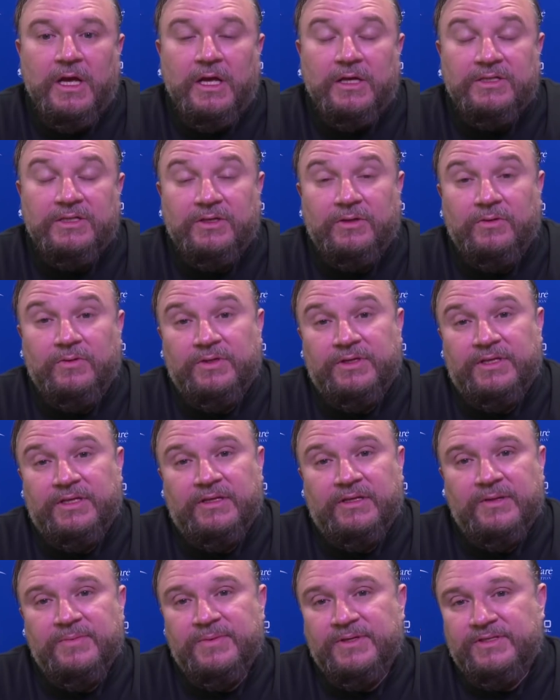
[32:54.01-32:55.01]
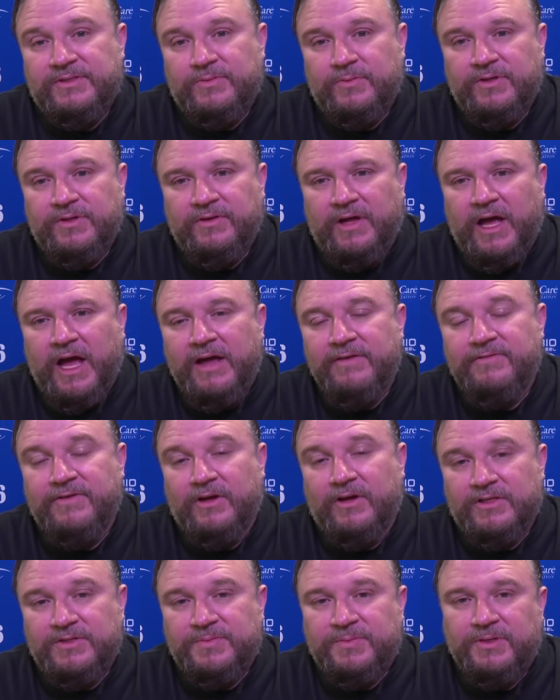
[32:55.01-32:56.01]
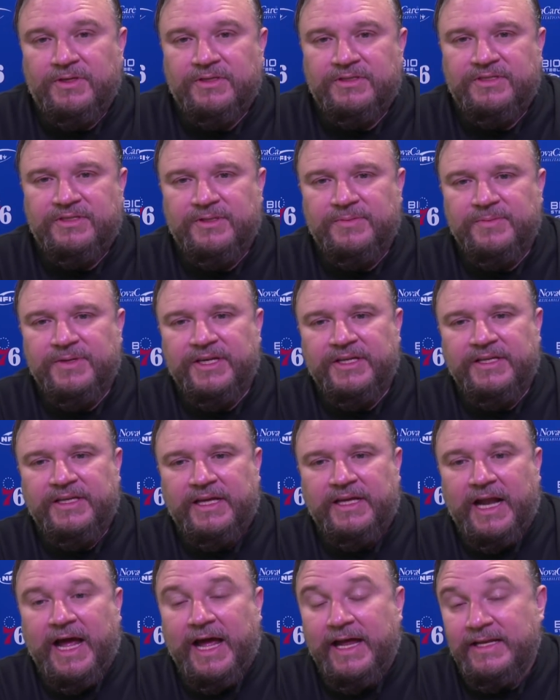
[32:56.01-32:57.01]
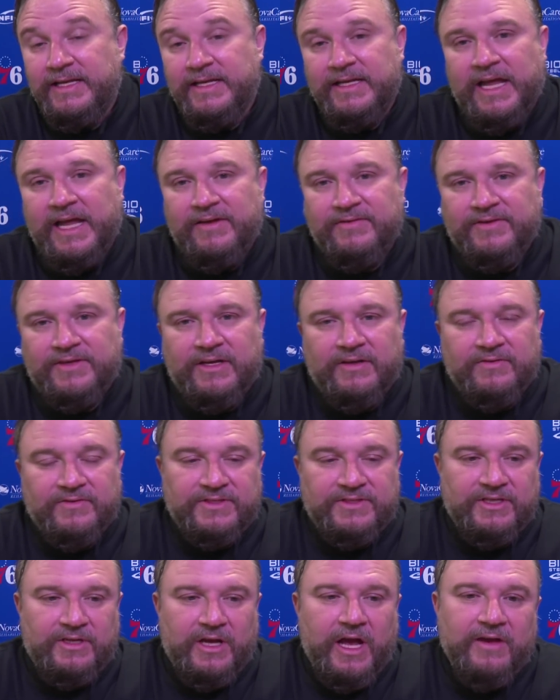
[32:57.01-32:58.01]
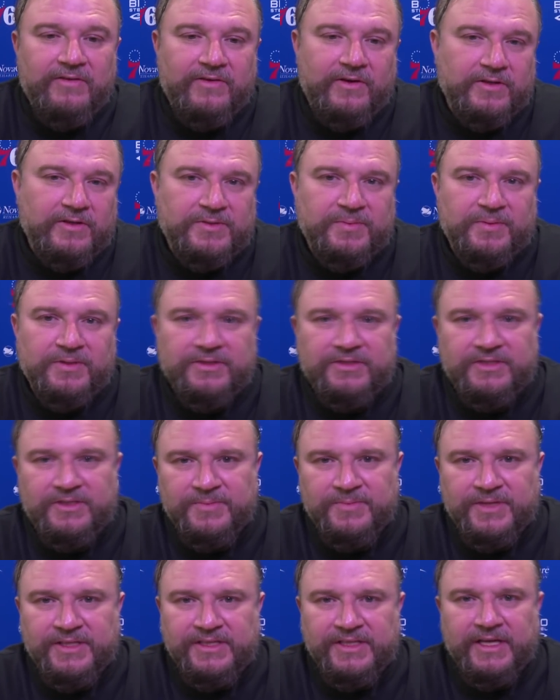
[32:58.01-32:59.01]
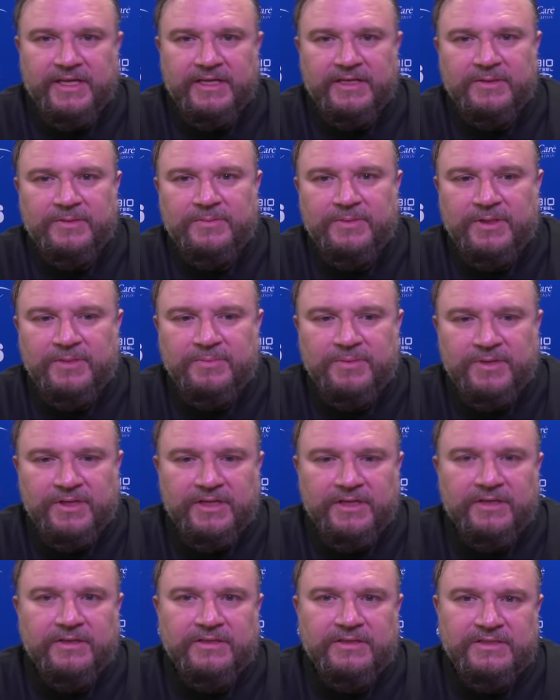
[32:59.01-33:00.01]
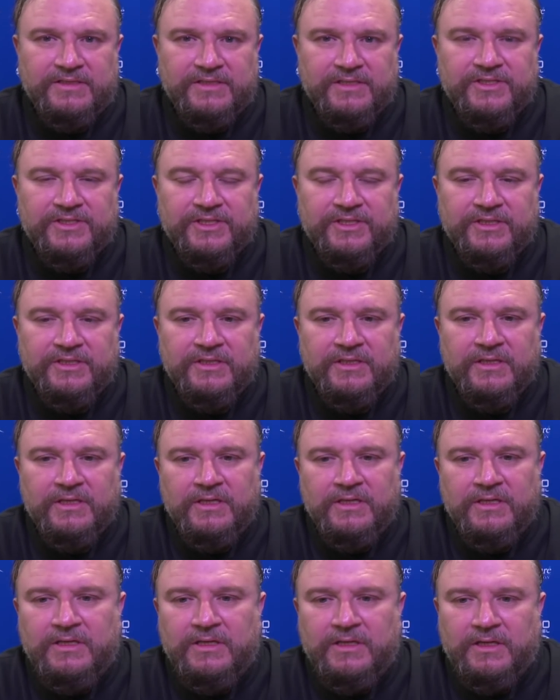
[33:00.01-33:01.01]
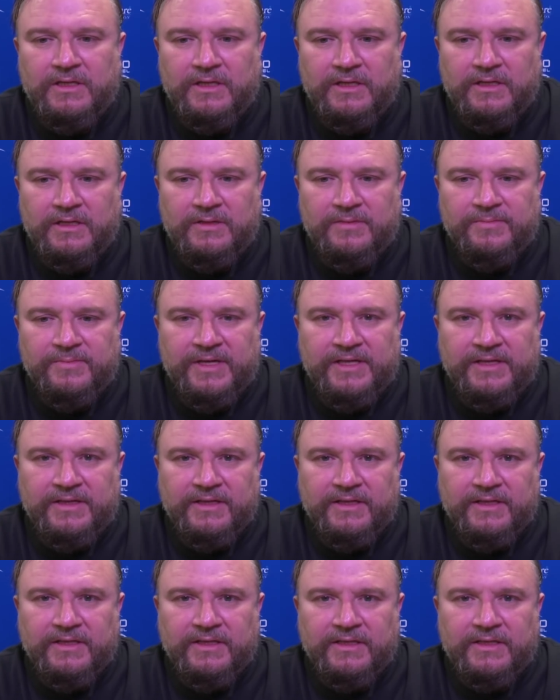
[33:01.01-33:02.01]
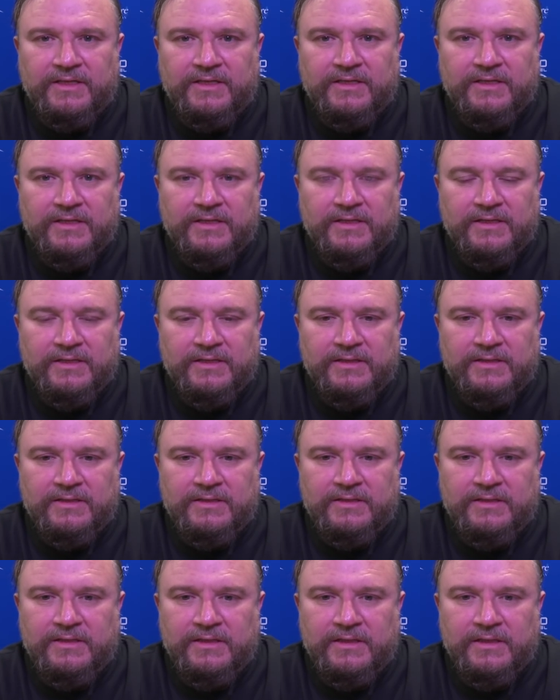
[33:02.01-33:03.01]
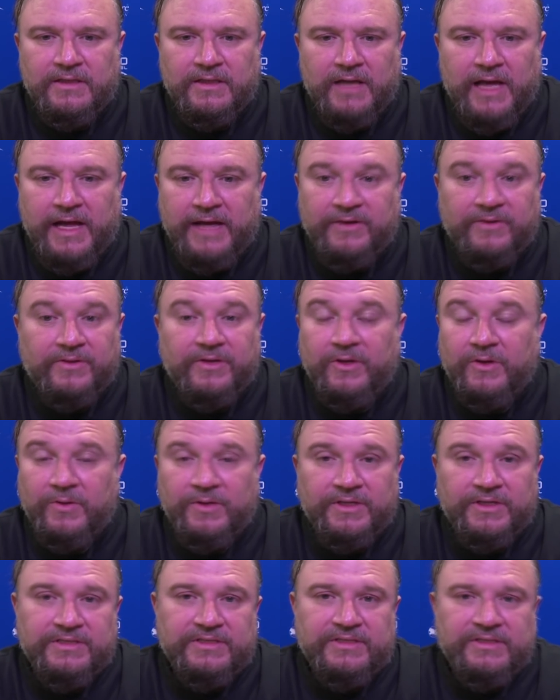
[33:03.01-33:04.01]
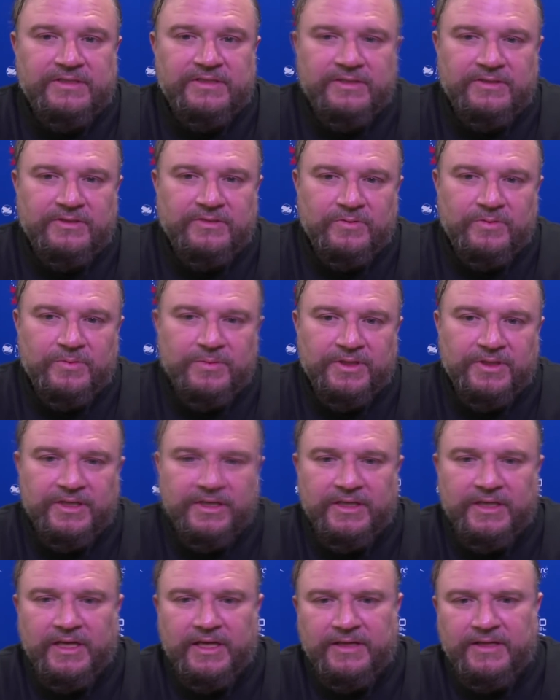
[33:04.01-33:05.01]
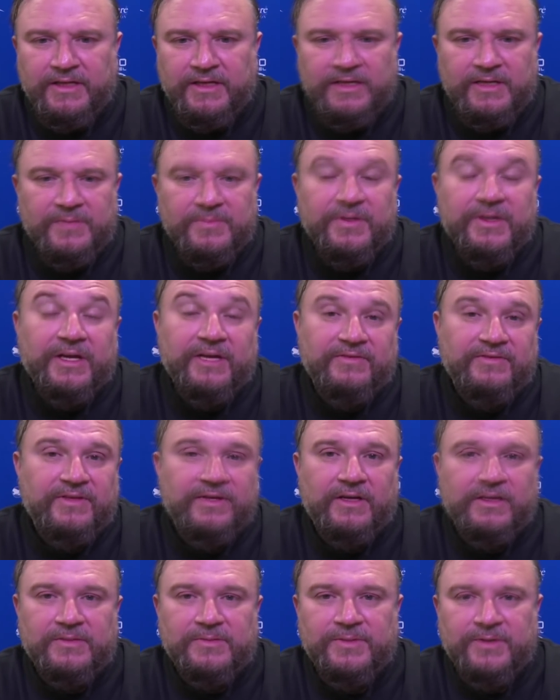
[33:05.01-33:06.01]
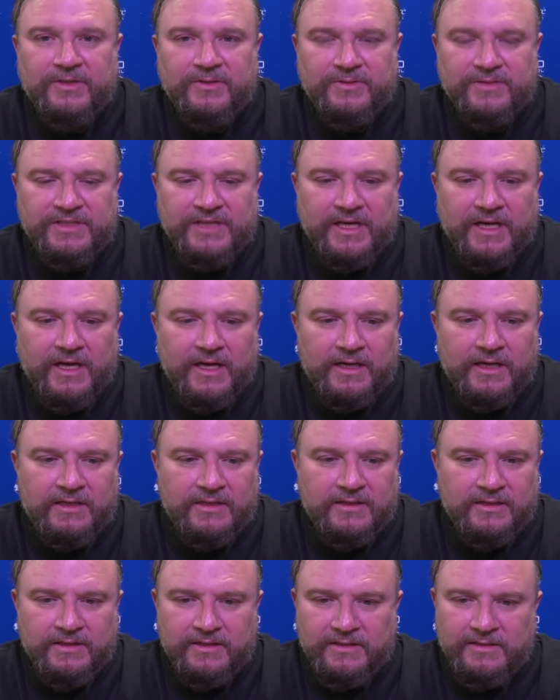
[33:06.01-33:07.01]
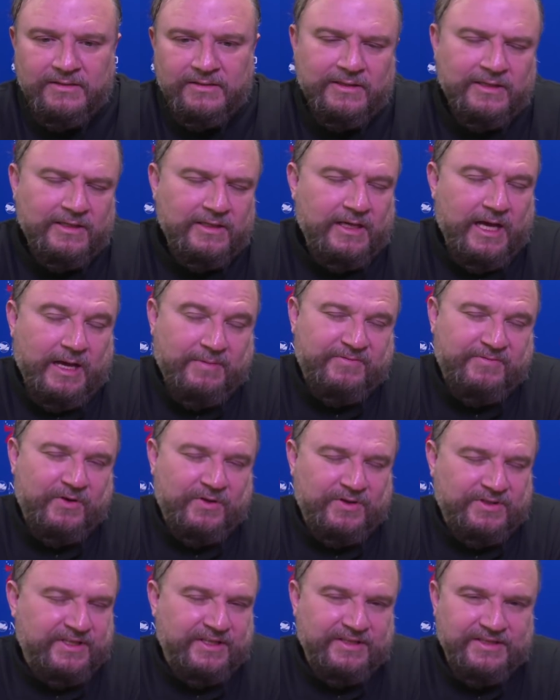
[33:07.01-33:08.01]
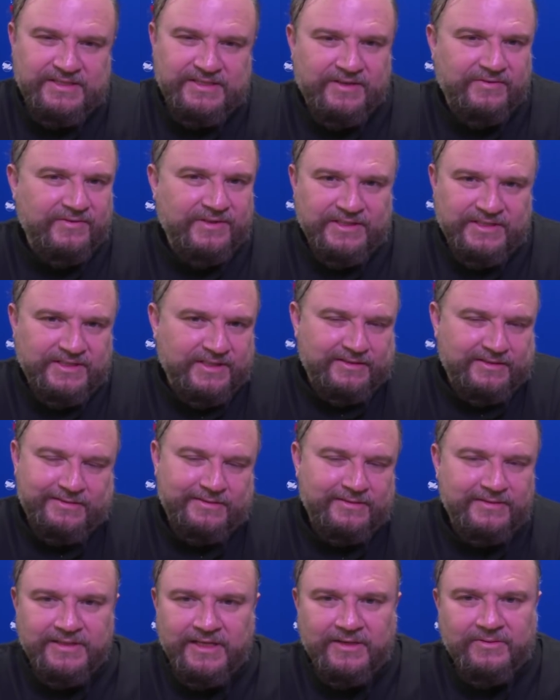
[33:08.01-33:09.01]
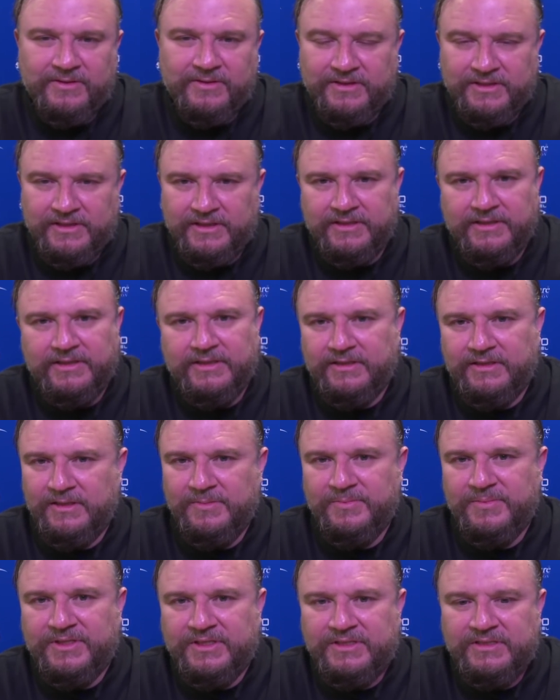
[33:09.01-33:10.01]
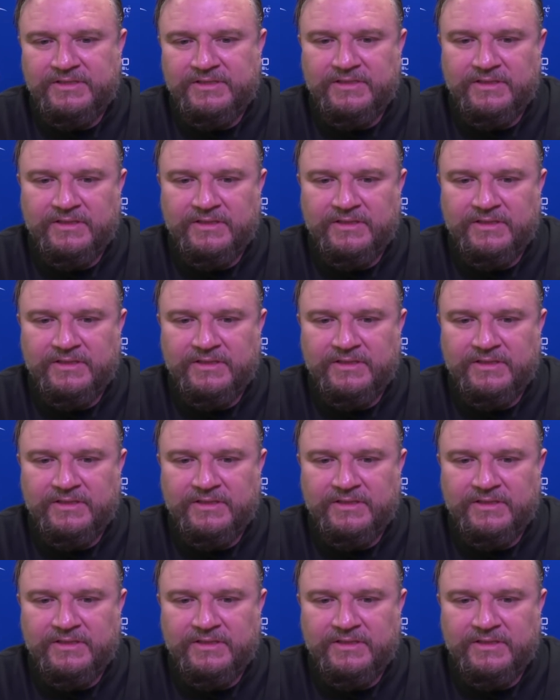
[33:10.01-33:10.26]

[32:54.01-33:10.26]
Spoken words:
So with the Olympics, I've always personally made that. I didn't have a conversation. I've always personally made that a player decision. I think I don't know what his decision will be. I think he may have talked about it with Doc. I'm focused on the 76ers, not really the Olympics.